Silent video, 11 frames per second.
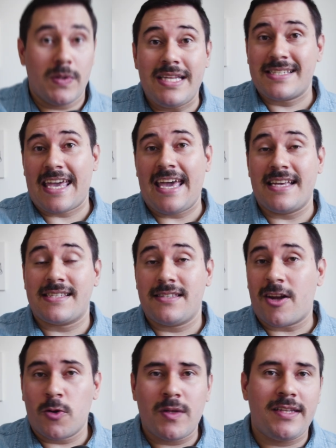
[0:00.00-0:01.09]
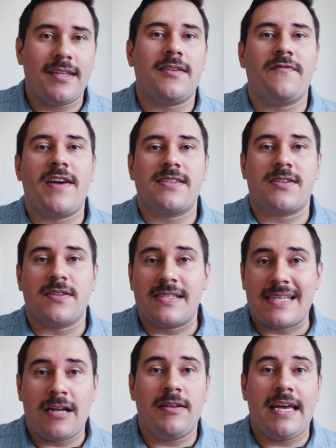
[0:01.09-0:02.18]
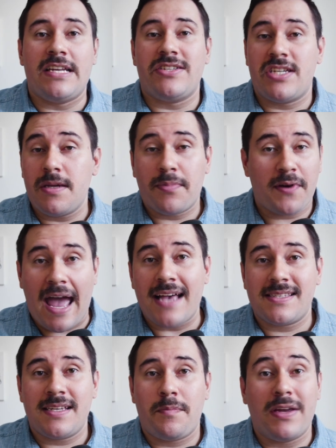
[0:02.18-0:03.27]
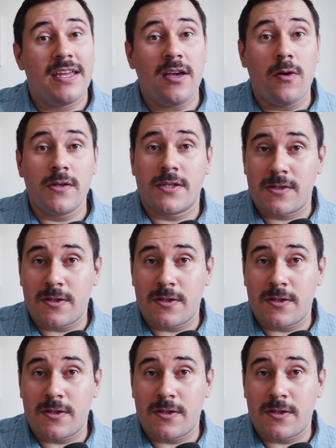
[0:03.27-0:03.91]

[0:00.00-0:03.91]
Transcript: in this case, not only did the investor sell a cheaper asset, but he also